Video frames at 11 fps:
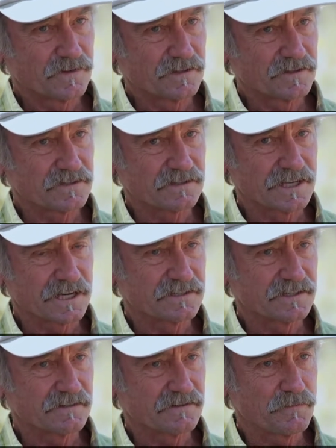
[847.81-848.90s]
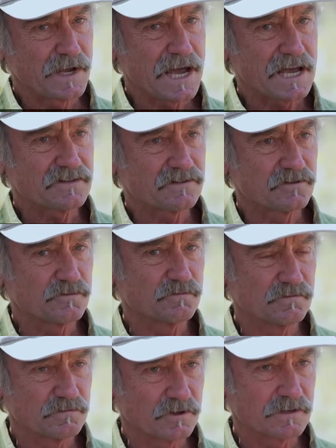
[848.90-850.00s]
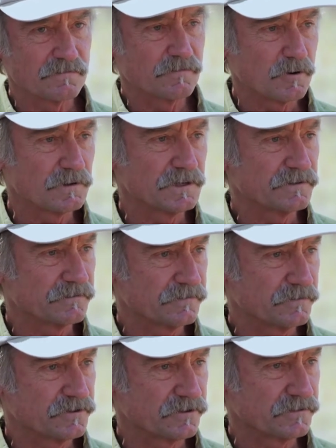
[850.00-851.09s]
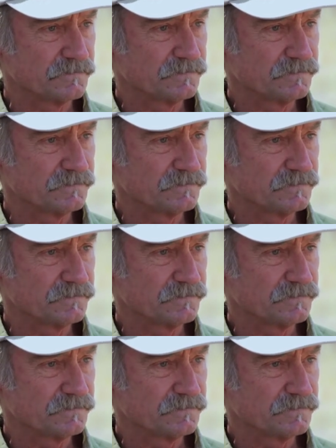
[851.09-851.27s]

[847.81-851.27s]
this legacy of the past to looking forward into the future.